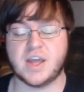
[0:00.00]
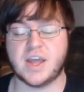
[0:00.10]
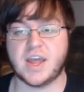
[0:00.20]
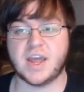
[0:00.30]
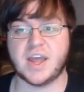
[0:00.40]

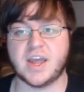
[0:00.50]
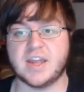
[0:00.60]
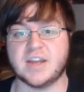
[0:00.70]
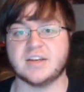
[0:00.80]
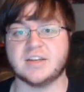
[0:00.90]

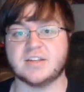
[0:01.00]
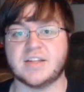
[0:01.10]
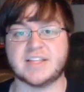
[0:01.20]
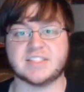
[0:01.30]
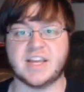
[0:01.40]
and
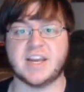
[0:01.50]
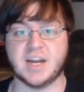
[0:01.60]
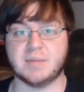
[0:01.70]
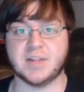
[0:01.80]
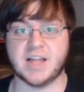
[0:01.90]
that's taking
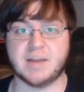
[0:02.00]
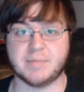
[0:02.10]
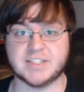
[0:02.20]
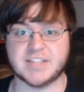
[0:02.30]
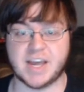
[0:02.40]
up a lot of
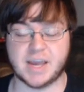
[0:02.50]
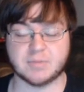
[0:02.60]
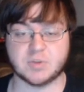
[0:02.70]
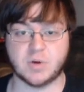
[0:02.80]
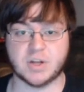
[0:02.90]
my time.
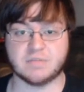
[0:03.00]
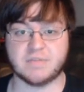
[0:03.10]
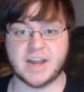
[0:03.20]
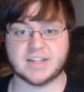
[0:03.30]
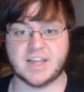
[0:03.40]
To where the
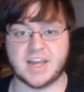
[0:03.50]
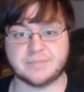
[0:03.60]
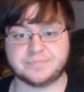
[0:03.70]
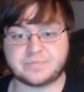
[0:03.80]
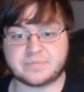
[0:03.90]
fact that
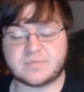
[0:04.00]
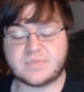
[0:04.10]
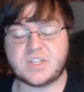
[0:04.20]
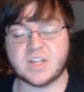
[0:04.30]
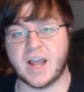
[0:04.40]

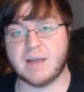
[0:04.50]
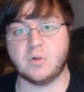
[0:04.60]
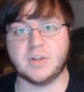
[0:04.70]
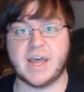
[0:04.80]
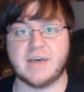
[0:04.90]
I'm
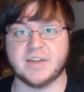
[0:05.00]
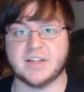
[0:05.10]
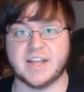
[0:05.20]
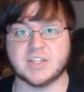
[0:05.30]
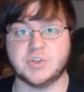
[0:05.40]
only having
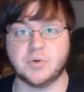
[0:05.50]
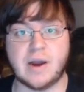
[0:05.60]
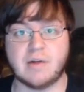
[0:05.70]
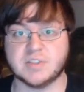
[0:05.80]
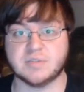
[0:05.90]
like two
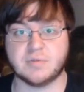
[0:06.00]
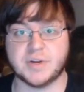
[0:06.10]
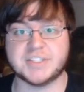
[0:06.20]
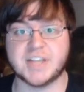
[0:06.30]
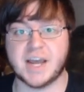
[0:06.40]
hours of
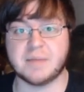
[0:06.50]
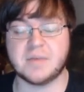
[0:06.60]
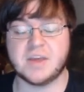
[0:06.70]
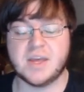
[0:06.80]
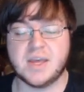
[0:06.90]
free time
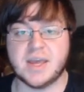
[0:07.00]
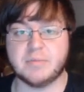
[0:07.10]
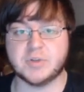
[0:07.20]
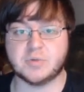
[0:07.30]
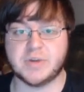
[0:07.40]

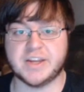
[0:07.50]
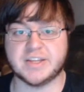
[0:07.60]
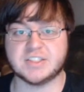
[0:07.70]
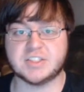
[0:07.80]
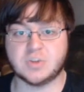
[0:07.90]
in
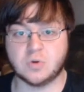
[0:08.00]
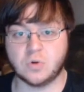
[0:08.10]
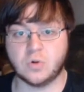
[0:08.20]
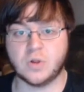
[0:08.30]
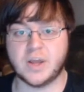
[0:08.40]
between
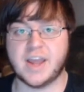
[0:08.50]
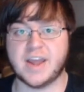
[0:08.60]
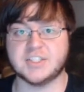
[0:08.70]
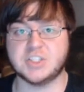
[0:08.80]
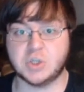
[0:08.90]
school
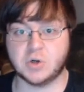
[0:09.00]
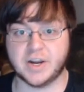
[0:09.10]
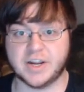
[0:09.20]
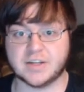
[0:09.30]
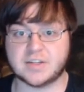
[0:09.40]
and
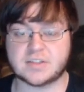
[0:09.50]
tutoring.